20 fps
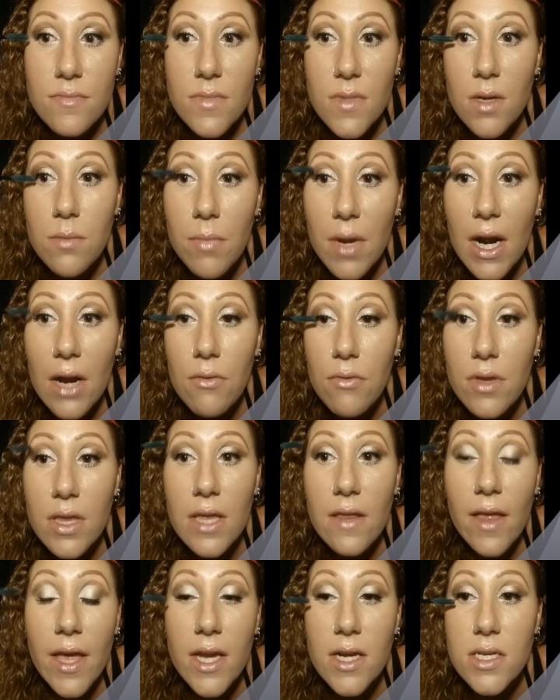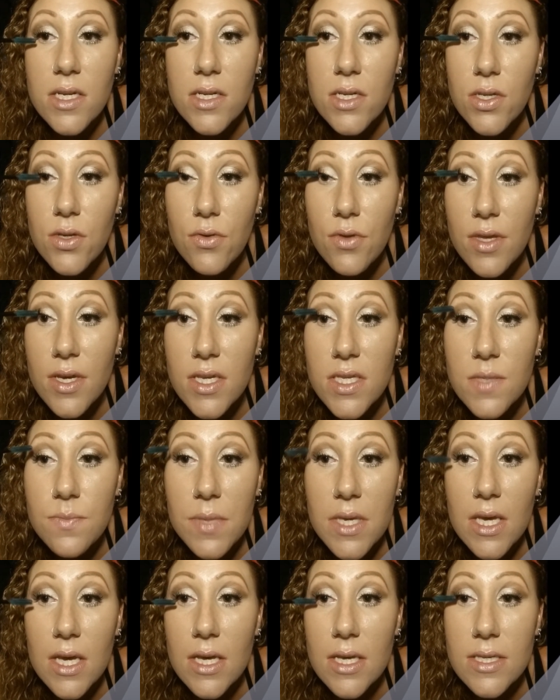But I really like to do this
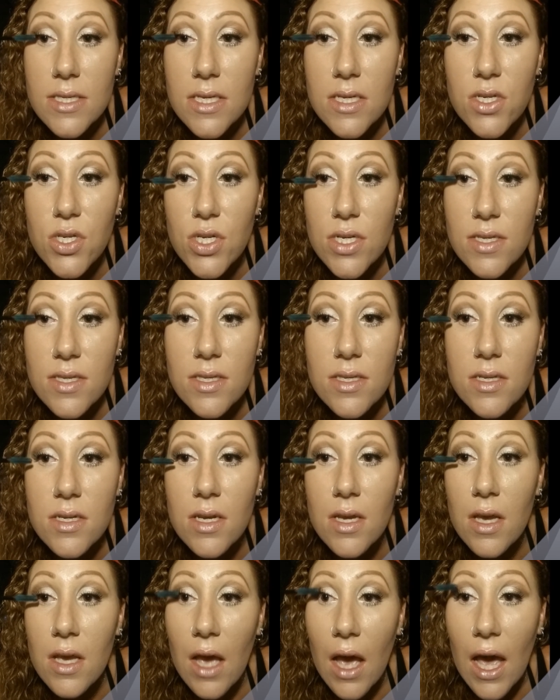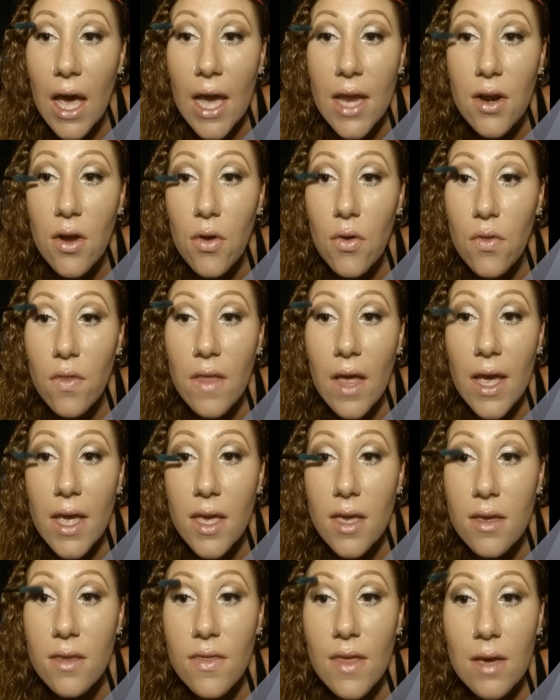because it just, I don't
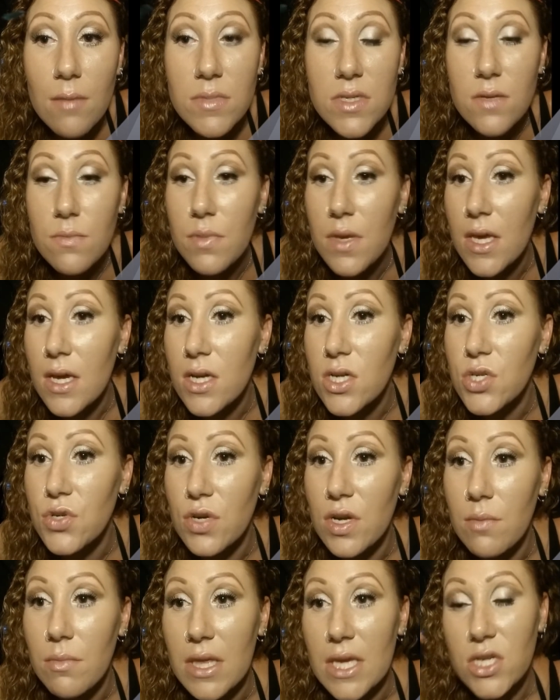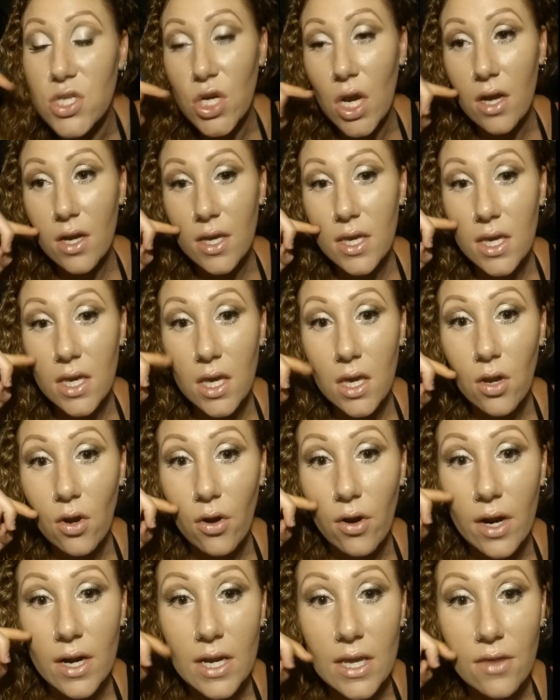like them to be extremely chunky
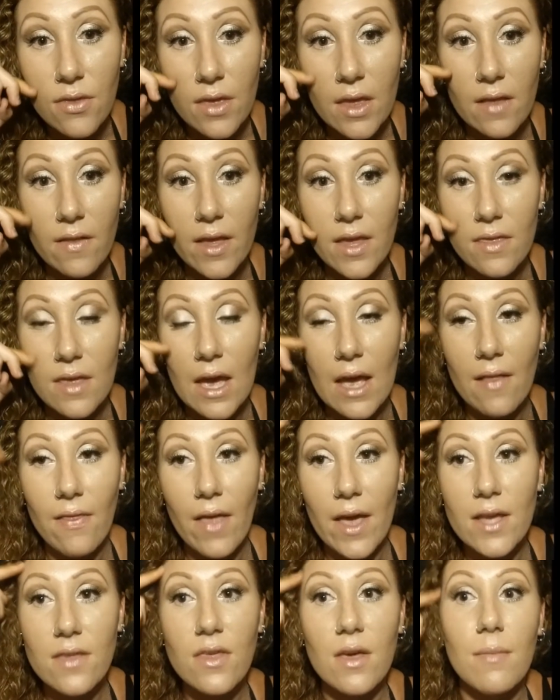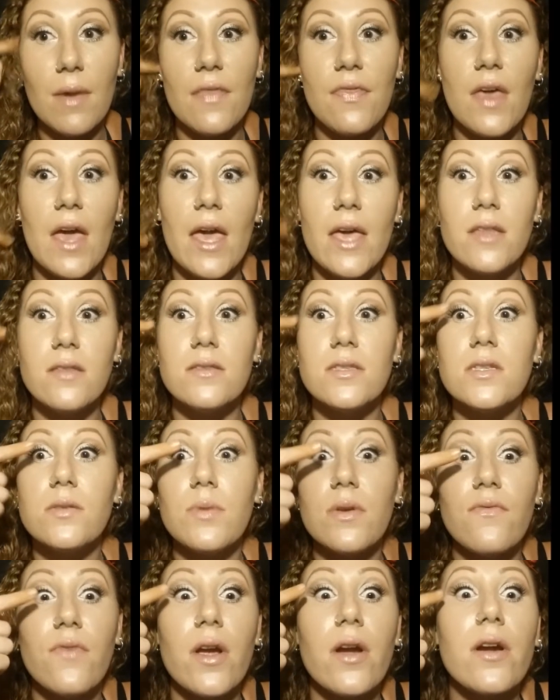or anything like that. I like them at the ends to
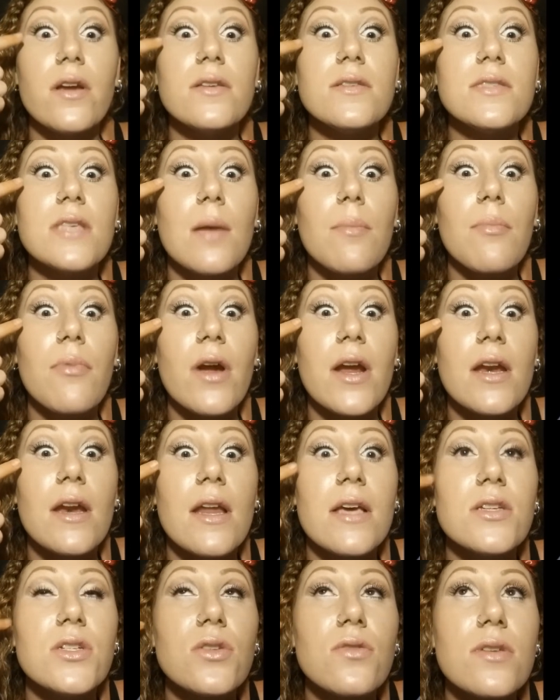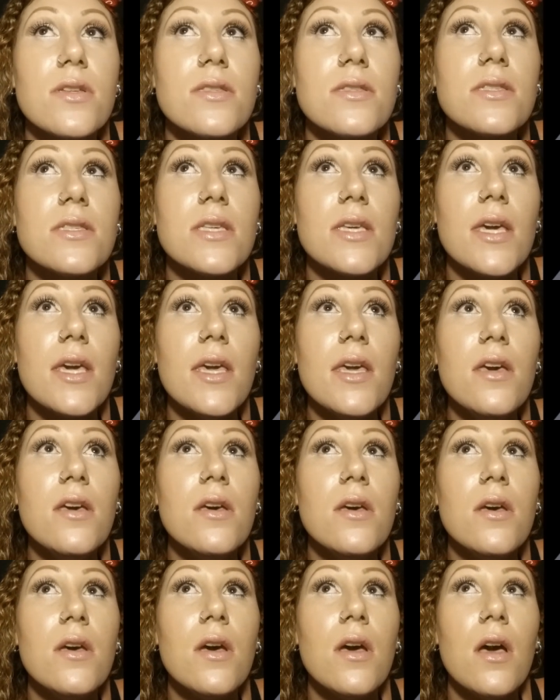be very separated, as you can see,
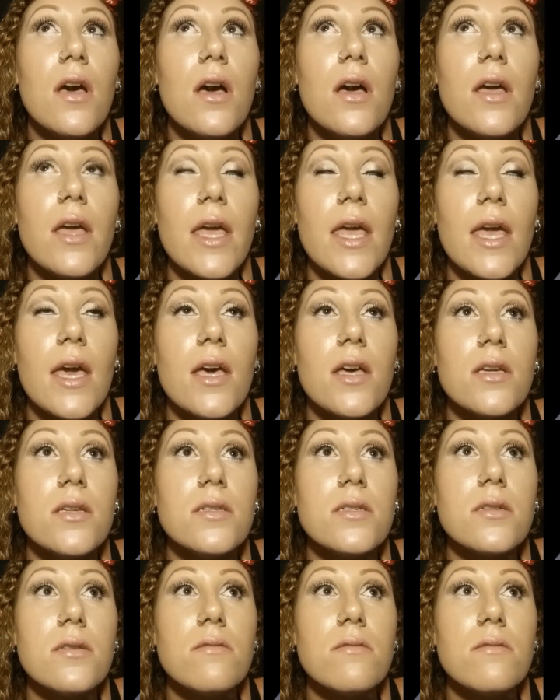and